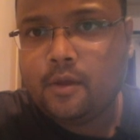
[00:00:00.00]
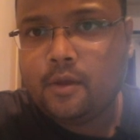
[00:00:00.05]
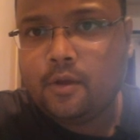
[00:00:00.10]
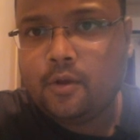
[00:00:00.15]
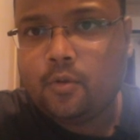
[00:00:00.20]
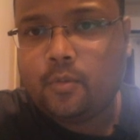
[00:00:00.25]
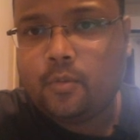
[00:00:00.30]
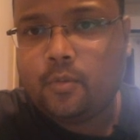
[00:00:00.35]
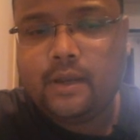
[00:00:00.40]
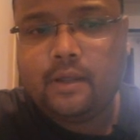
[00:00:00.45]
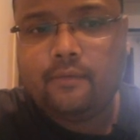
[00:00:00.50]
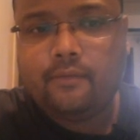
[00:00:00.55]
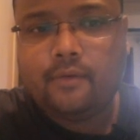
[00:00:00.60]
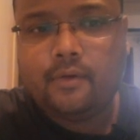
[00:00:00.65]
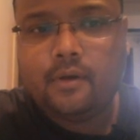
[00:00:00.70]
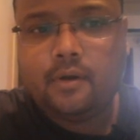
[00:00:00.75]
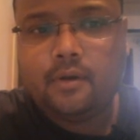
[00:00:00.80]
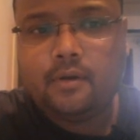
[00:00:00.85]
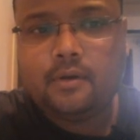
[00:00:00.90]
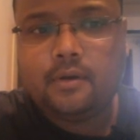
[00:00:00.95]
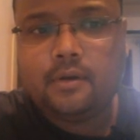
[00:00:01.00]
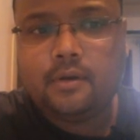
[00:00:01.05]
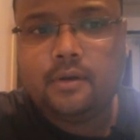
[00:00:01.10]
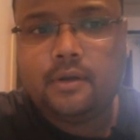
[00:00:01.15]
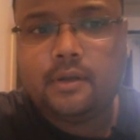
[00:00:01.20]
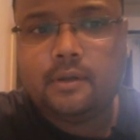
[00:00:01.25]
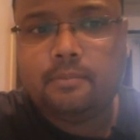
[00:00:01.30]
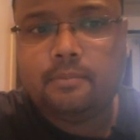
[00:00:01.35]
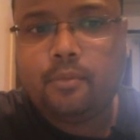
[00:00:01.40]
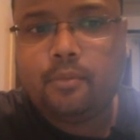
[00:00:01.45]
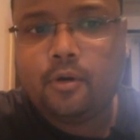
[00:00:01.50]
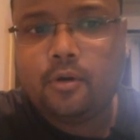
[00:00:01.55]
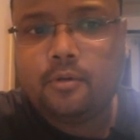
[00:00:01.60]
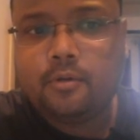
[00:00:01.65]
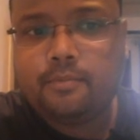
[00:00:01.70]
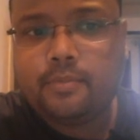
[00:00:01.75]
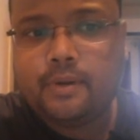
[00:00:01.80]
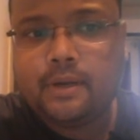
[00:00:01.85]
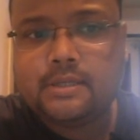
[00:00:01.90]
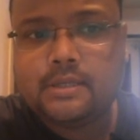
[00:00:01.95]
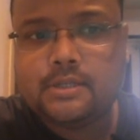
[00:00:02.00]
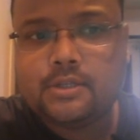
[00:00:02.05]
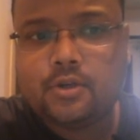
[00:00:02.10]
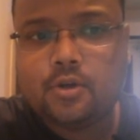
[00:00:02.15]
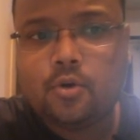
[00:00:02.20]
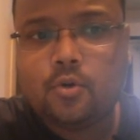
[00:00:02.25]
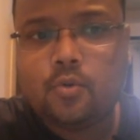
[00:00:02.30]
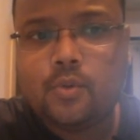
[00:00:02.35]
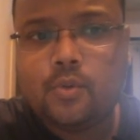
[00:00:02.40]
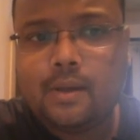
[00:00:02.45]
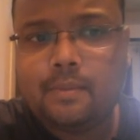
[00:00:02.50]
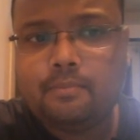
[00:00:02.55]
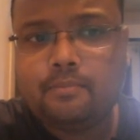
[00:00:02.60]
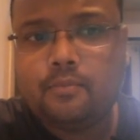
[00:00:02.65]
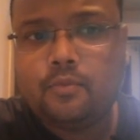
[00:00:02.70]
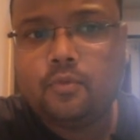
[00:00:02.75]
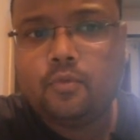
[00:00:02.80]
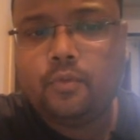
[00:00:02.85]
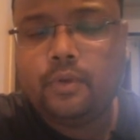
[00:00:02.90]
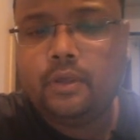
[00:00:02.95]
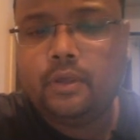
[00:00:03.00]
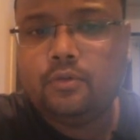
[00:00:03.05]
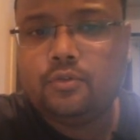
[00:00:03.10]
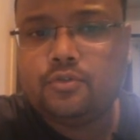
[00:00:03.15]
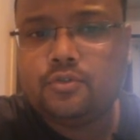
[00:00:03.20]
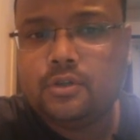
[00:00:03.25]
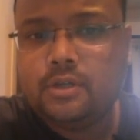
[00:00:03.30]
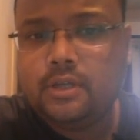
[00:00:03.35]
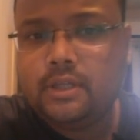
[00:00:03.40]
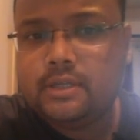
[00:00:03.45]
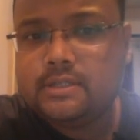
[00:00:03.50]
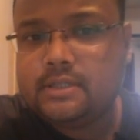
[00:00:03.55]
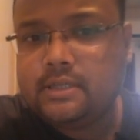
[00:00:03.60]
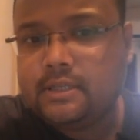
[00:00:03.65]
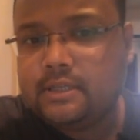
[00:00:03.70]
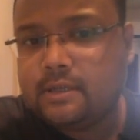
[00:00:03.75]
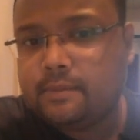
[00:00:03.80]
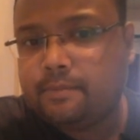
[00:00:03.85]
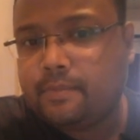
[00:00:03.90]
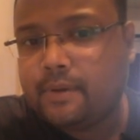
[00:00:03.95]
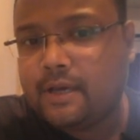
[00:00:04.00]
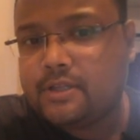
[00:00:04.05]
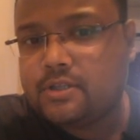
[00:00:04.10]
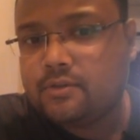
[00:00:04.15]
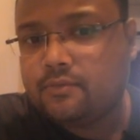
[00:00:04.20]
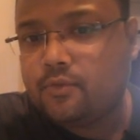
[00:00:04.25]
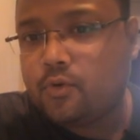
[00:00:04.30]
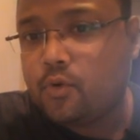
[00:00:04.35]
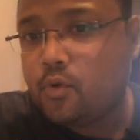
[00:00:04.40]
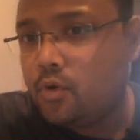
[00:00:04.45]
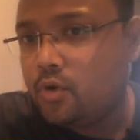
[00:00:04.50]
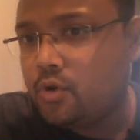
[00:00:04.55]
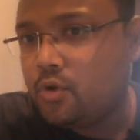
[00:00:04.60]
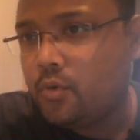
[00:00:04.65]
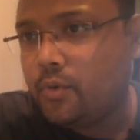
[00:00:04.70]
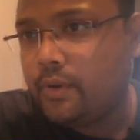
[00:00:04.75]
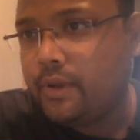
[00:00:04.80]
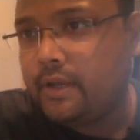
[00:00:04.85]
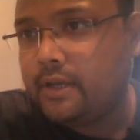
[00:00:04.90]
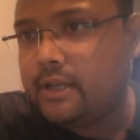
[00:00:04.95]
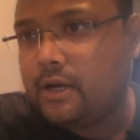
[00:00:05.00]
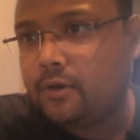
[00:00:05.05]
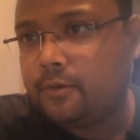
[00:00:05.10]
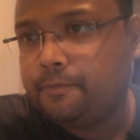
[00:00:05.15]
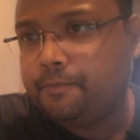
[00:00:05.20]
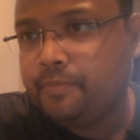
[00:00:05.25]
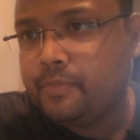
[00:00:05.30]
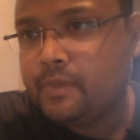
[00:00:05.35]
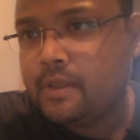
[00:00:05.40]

whenever the bond prices go up, we usually see the price of gold going down.